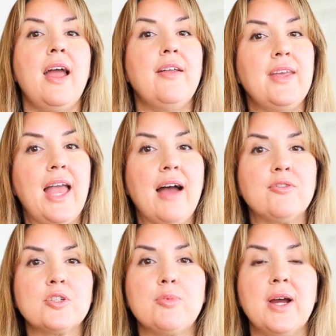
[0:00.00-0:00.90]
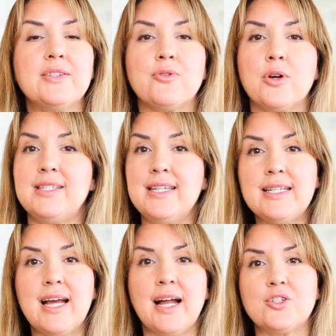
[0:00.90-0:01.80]
and the average price for a
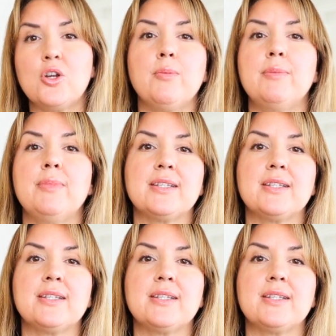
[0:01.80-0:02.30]
detached home in